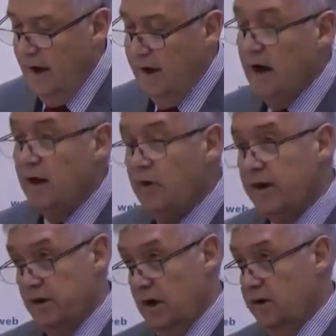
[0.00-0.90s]
And I
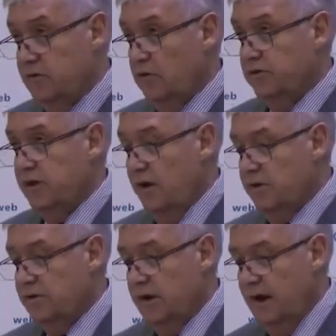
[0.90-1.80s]
recognised that
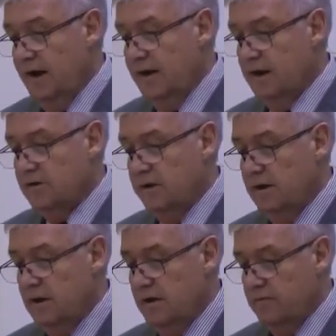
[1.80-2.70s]
austerity, and
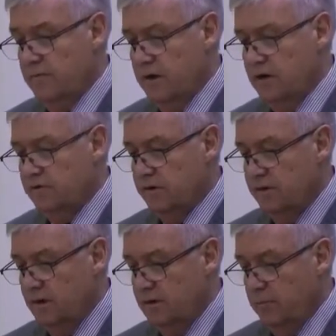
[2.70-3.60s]
actually, very
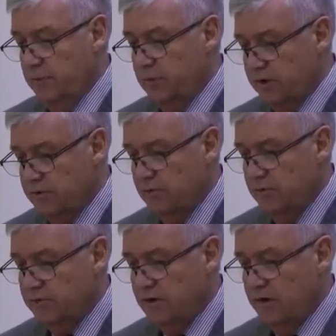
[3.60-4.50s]
interestingly, the pressure
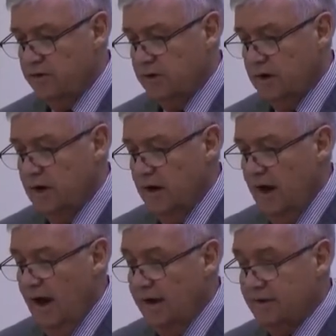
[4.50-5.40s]
of austerity
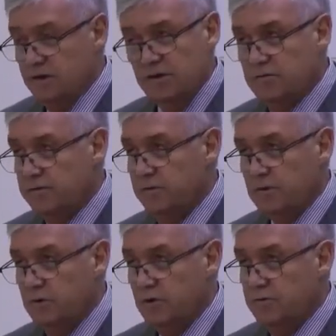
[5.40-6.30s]
has actually driven
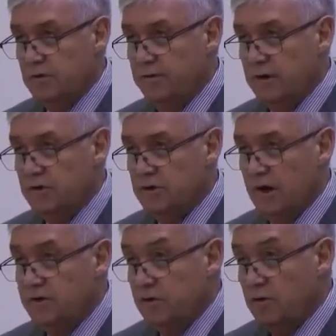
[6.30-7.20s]
some huge innovation,
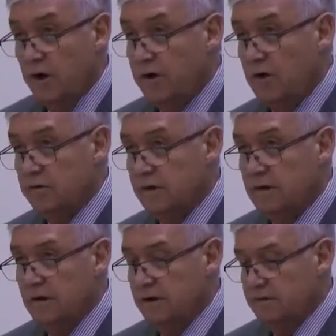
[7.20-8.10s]
and still going on,
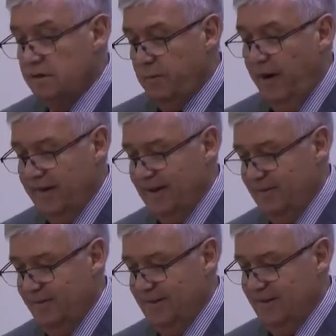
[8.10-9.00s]
despite the
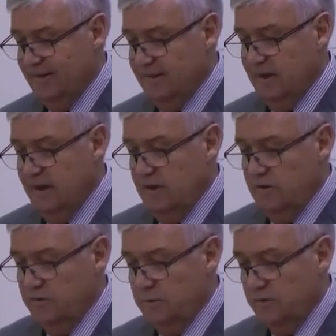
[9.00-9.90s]
government
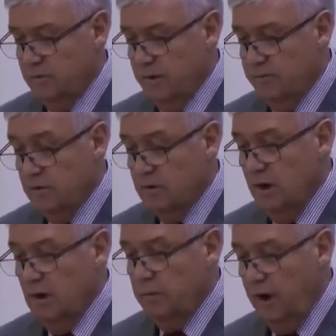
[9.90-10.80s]
not responding to my review.
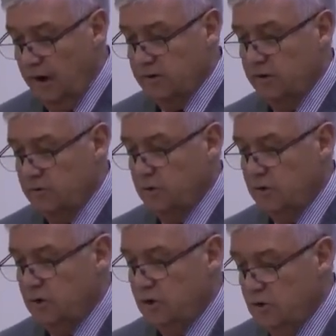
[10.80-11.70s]
But actually, there's been
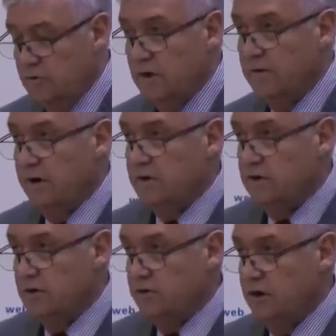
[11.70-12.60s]
huge
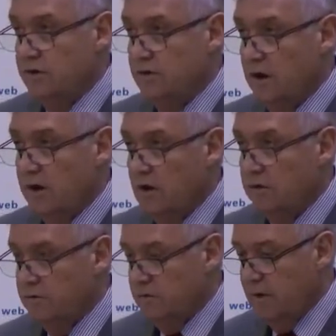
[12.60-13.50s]
innovation and change going
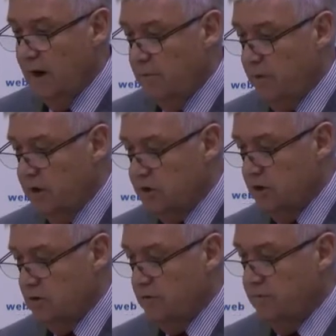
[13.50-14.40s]
on, and some collaboration
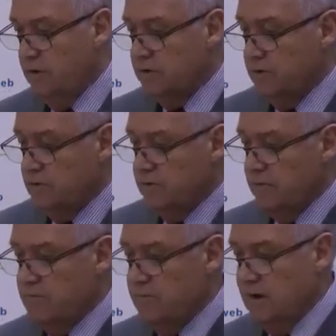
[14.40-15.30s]
and convergence, which
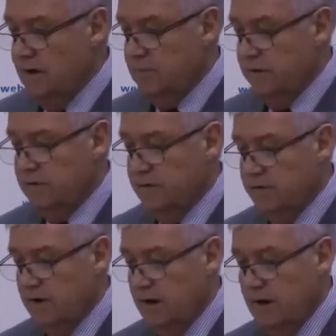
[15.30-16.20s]
I'm really pleased to
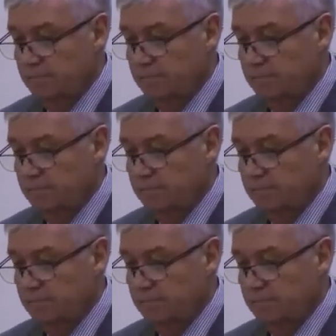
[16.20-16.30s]
see.